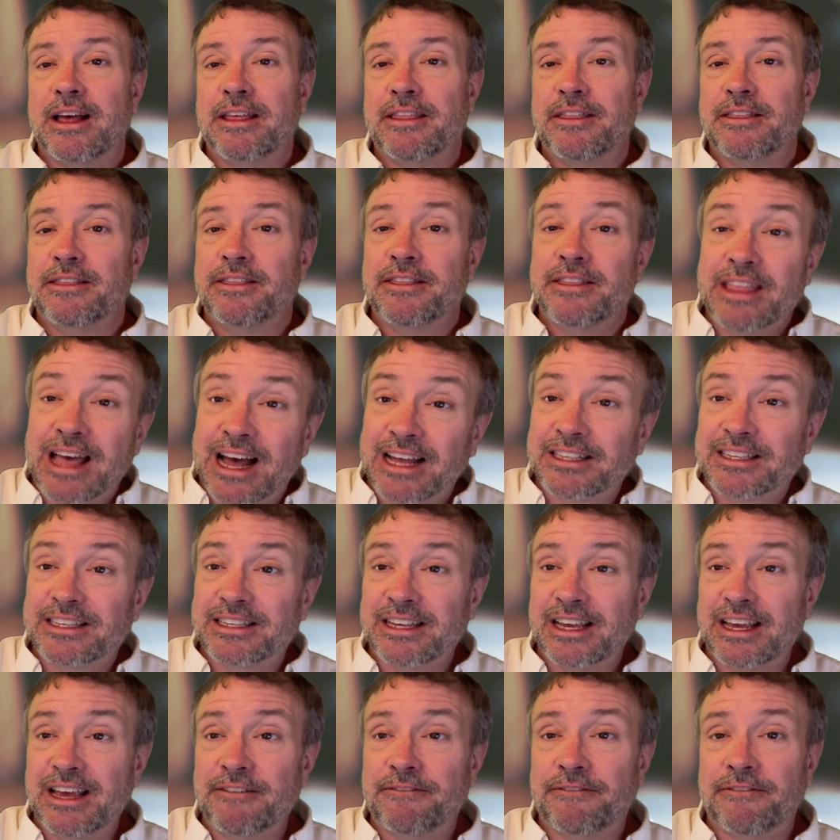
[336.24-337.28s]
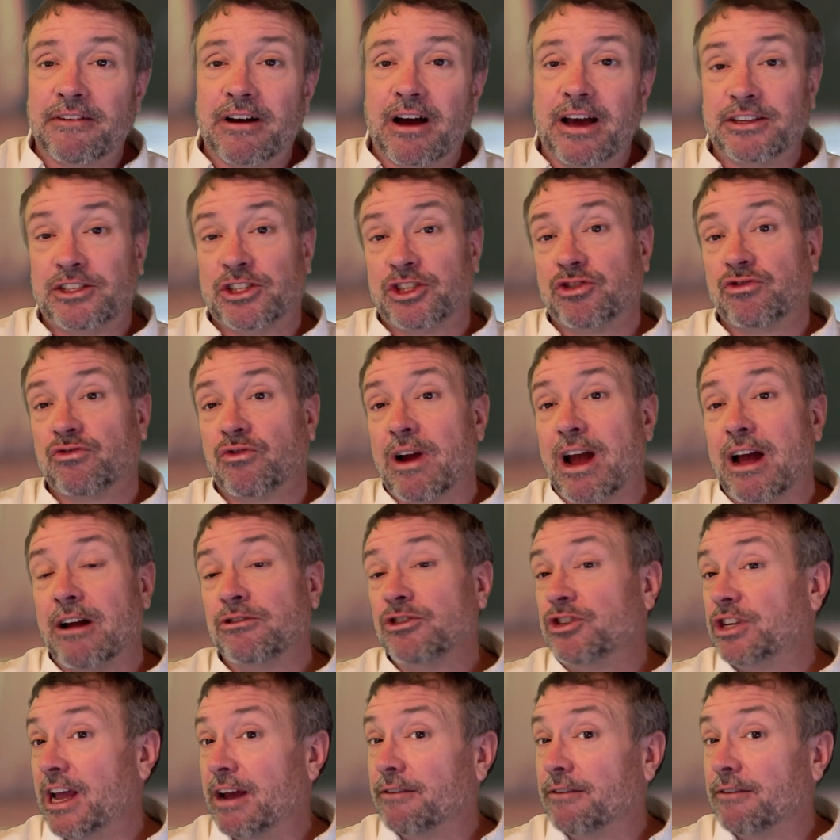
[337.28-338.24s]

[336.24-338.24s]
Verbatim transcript: And that's if I scrounged